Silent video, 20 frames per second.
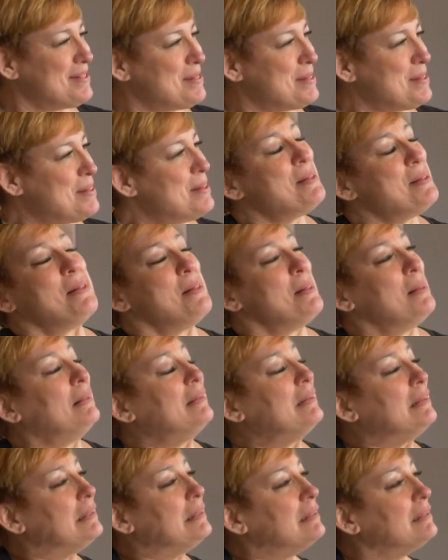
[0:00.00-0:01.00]

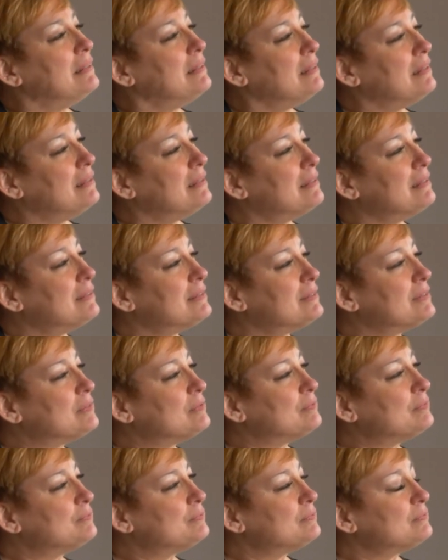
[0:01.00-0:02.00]

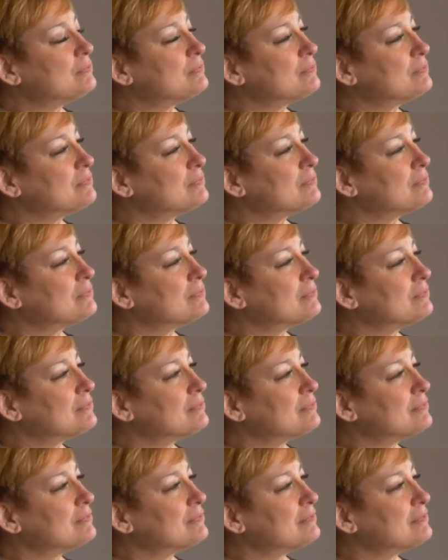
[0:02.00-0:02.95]
No words are spoken by the person on screen.